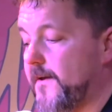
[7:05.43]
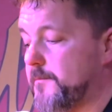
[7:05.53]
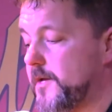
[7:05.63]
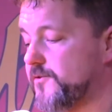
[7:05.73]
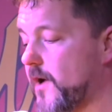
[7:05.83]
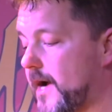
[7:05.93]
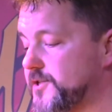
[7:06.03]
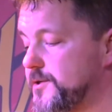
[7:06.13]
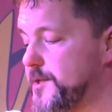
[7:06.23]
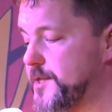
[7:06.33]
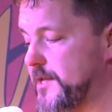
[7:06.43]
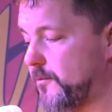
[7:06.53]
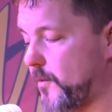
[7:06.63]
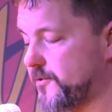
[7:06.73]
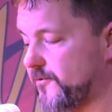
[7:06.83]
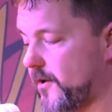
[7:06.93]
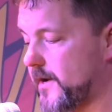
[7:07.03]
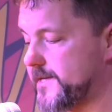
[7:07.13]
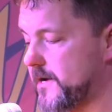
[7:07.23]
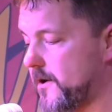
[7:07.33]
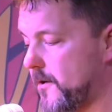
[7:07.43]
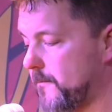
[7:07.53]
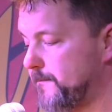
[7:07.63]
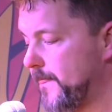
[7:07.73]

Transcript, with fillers: family attractions in southwestern Ontario.